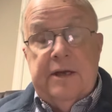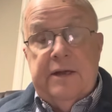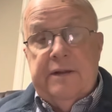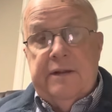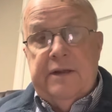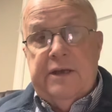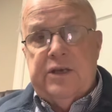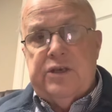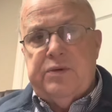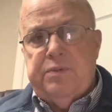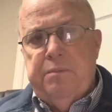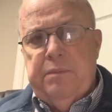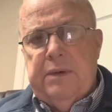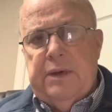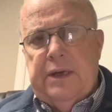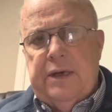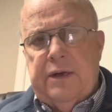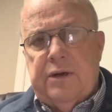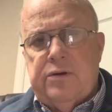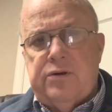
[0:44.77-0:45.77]
This
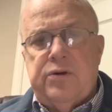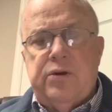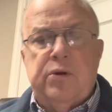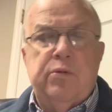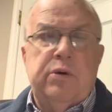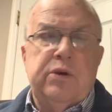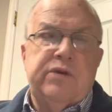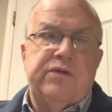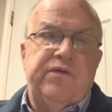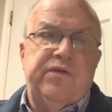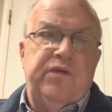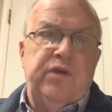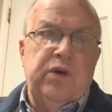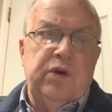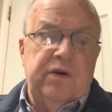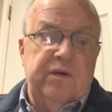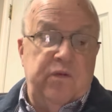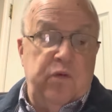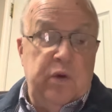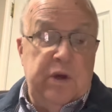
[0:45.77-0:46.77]
minister was full
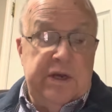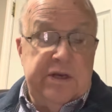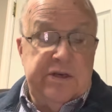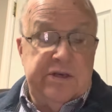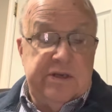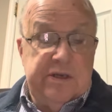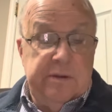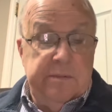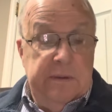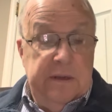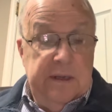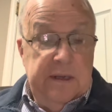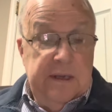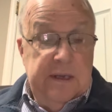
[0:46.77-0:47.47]
of wisdom